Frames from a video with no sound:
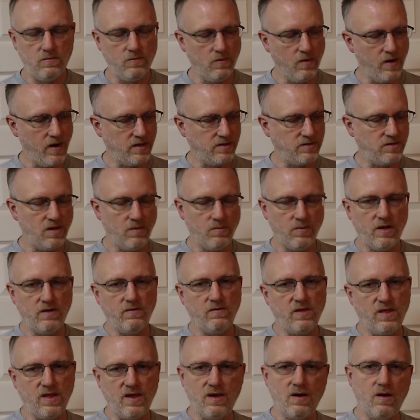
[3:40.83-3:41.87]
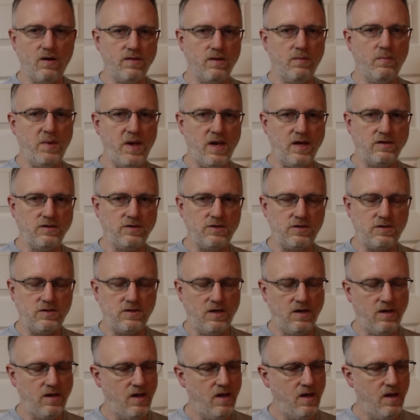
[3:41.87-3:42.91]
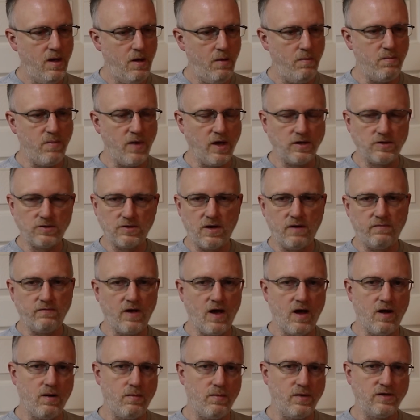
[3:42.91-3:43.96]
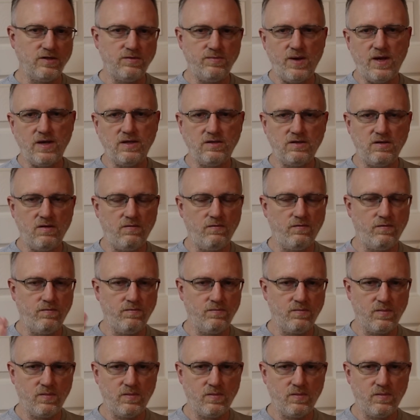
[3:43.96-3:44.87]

where I assemble everything on the bench, make sure I've got all my spacing,